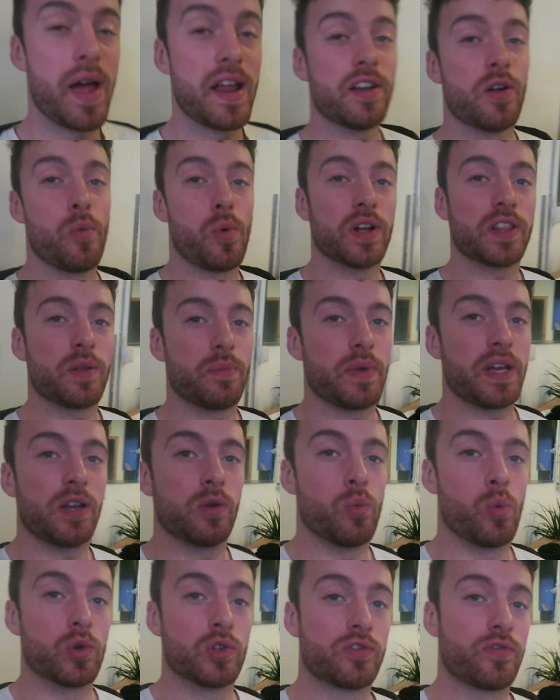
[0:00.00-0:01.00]
Depending on what the
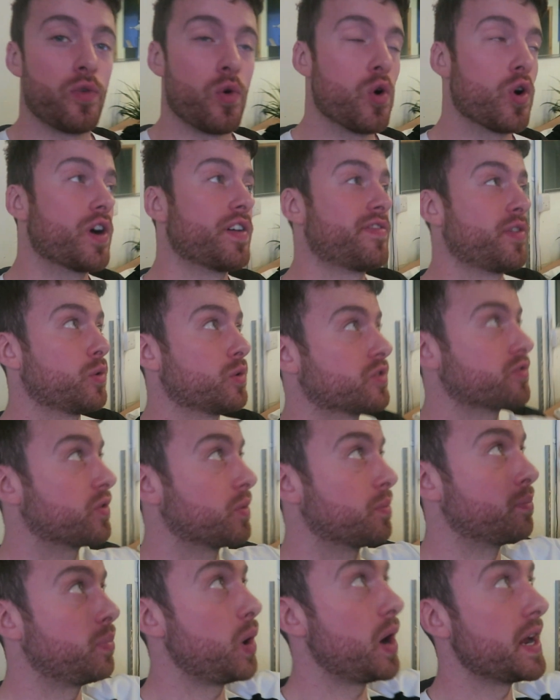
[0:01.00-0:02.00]
meeting was for, if it was
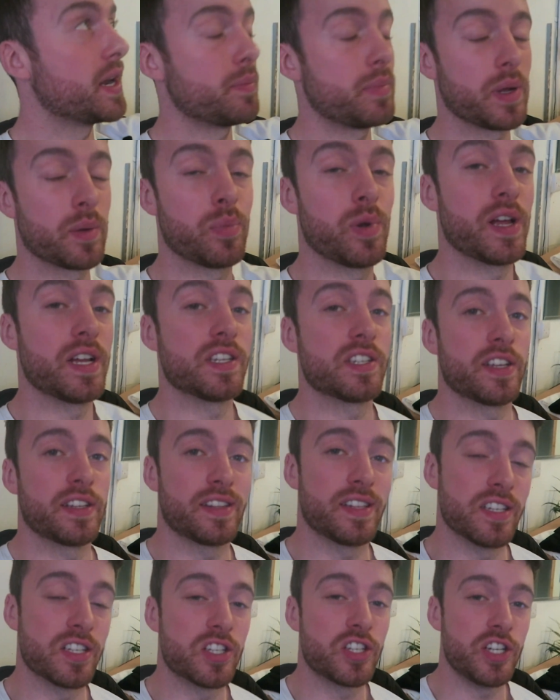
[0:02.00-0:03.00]
for buying a big place
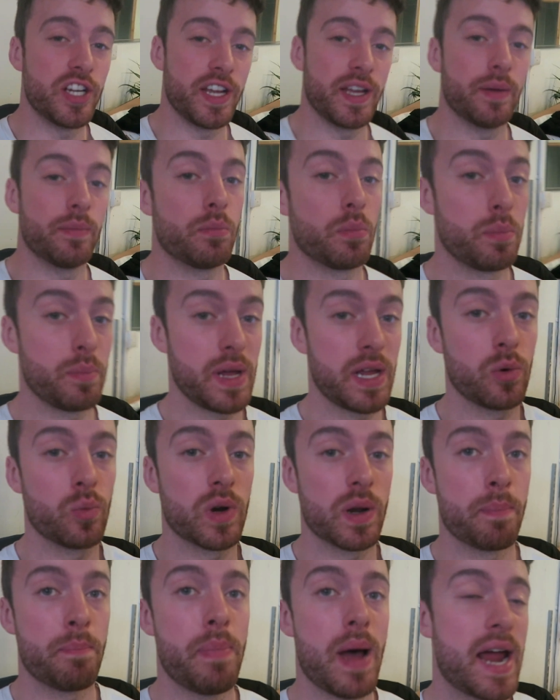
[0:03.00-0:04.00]
like this gym, meeting
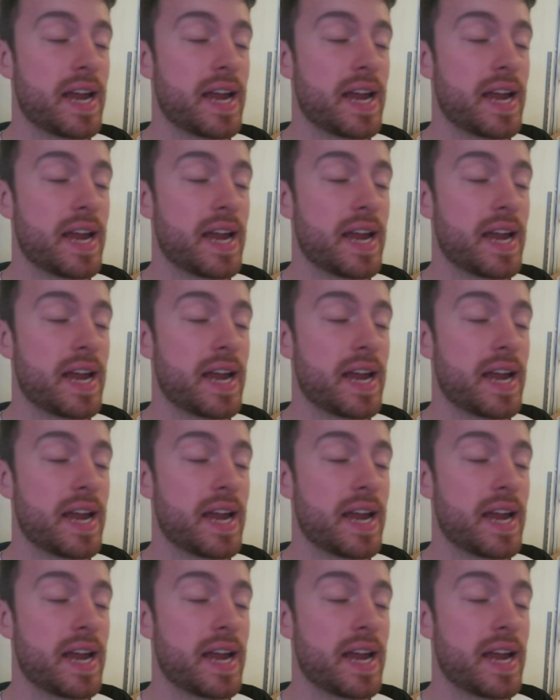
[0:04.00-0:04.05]
with a